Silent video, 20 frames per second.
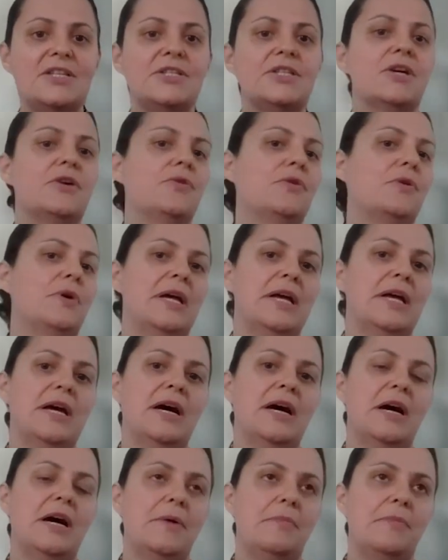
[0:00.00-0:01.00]
So,
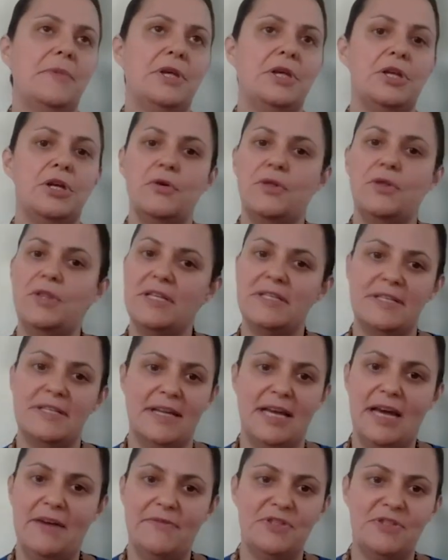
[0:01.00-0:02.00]
it
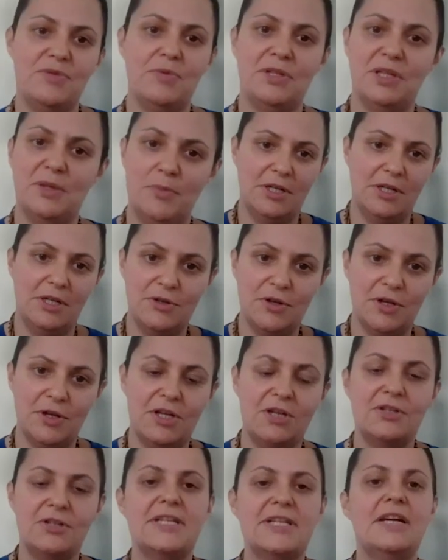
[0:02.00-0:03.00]
doesn't have limited to
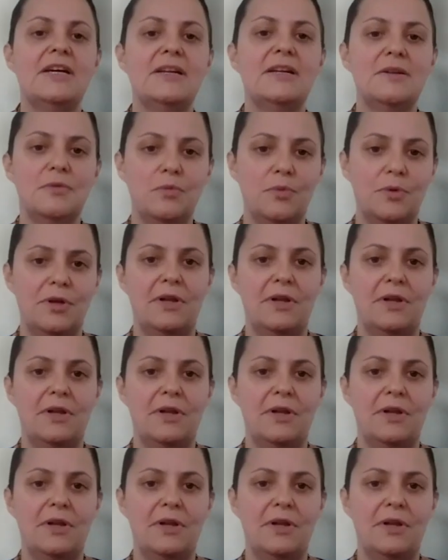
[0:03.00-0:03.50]
kirtan.